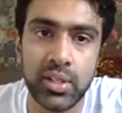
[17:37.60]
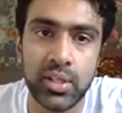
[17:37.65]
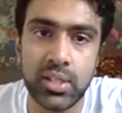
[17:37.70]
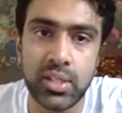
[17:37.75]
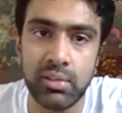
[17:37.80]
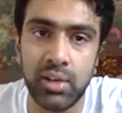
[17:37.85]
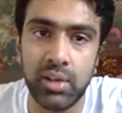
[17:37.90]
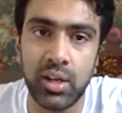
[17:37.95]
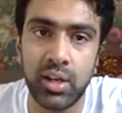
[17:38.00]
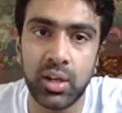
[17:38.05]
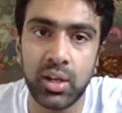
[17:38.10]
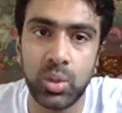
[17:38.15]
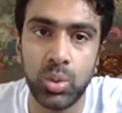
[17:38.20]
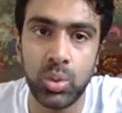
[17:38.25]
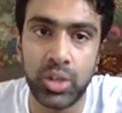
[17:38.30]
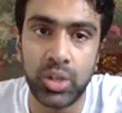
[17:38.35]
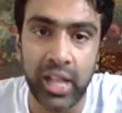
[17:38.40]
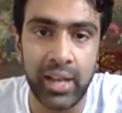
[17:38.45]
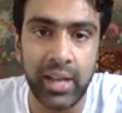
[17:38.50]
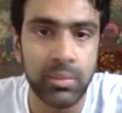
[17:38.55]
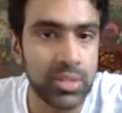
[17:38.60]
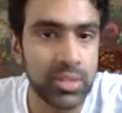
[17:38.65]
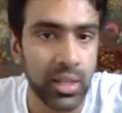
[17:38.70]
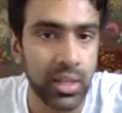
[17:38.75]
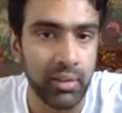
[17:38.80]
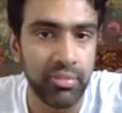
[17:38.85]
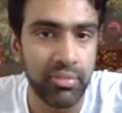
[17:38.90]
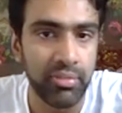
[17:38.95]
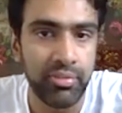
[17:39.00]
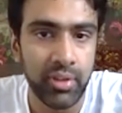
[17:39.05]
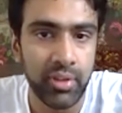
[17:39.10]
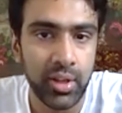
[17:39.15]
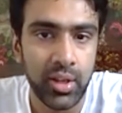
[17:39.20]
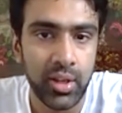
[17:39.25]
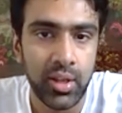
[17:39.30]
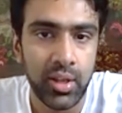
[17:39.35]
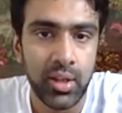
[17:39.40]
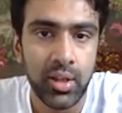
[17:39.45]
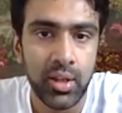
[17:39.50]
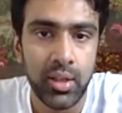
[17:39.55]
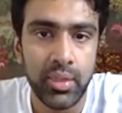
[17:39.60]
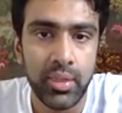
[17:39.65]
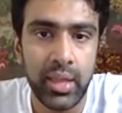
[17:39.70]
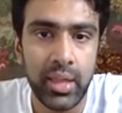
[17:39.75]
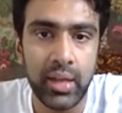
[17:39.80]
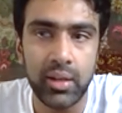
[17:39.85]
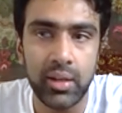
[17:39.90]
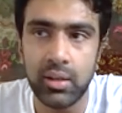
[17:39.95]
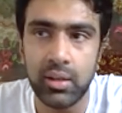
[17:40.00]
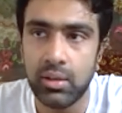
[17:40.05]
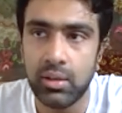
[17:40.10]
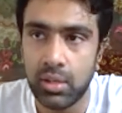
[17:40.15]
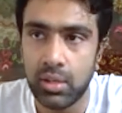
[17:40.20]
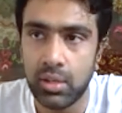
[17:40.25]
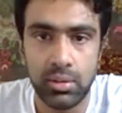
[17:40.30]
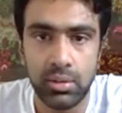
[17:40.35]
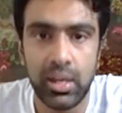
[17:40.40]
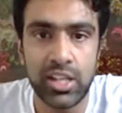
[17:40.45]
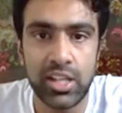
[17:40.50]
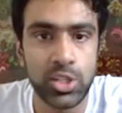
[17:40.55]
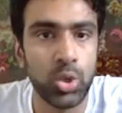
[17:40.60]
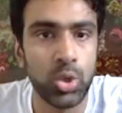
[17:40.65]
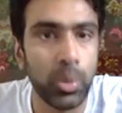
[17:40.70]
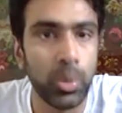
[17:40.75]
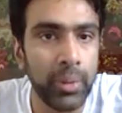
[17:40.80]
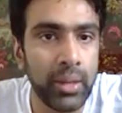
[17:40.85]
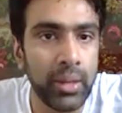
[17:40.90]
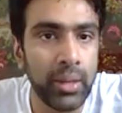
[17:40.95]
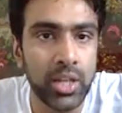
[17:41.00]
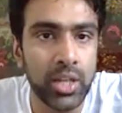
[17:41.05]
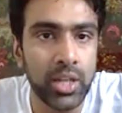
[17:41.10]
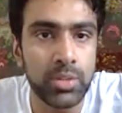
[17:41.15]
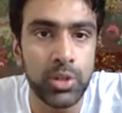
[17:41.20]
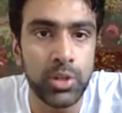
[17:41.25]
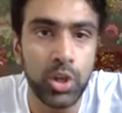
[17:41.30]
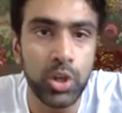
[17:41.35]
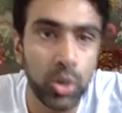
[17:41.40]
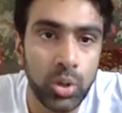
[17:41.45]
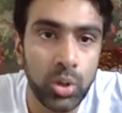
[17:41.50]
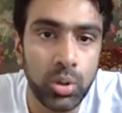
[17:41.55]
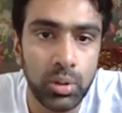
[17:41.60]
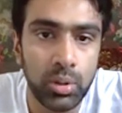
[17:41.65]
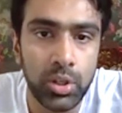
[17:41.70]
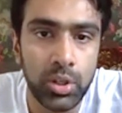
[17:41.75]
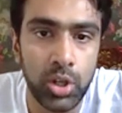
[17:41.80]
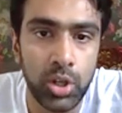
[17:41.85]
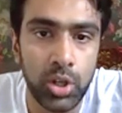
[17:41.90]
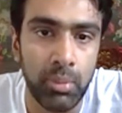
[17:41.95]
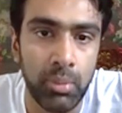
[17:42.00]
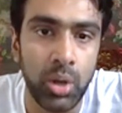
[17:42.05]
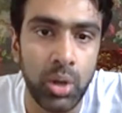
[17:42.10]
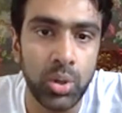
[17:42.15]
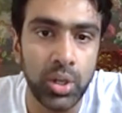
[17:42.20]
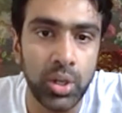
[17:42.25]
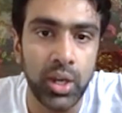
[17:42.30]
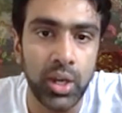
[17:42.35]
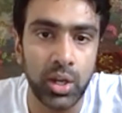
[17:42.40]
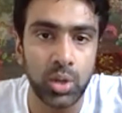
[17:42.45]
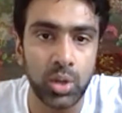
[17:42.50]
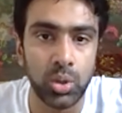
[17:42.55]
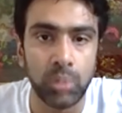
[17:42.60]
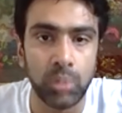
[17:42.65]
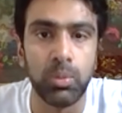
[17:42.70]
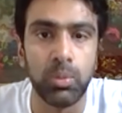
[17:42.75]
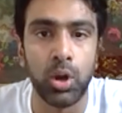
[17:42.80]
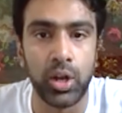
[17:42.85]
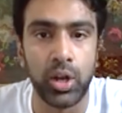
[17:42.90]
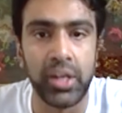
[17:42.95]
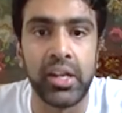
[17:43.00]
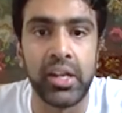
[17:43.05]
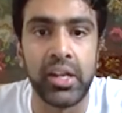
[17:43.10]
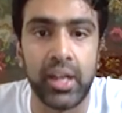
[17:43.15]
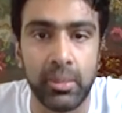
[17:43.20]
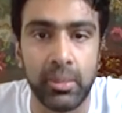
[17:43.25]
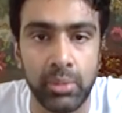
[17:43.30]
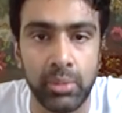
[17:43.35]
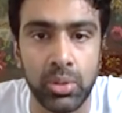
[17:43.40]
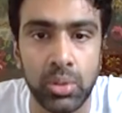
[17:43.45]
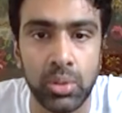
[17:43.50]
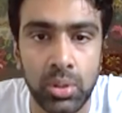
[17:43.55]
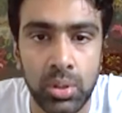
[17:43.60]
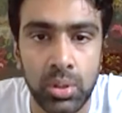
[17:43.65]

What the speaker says: Sehwag would tell himself that as an opening batsman, you're about to get a good ball anytime, you know.